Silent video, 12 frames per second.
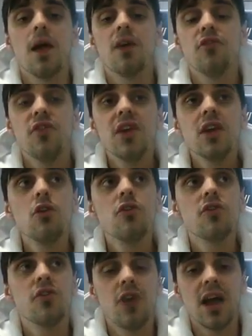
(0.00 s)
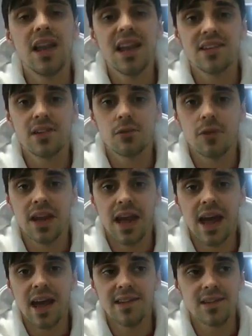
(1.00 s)
think of Alexa rank
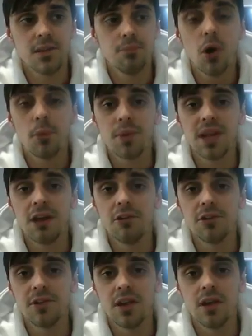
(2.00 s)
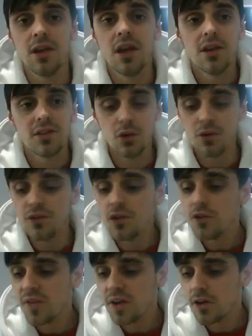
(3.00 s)
as popularity. So if
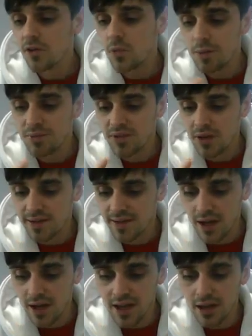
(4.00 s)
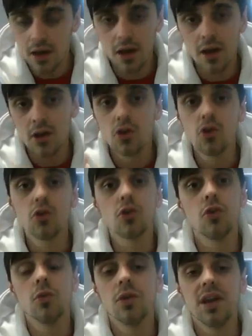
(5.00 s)
you think of websites like
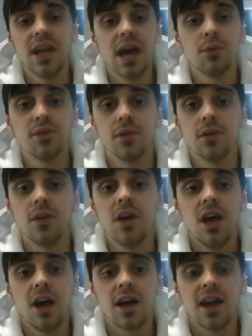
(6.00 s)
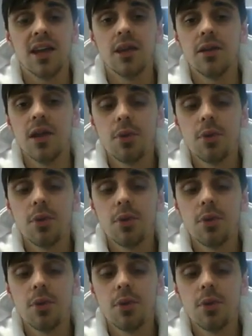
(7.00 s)
Google and Amazon, okay, they're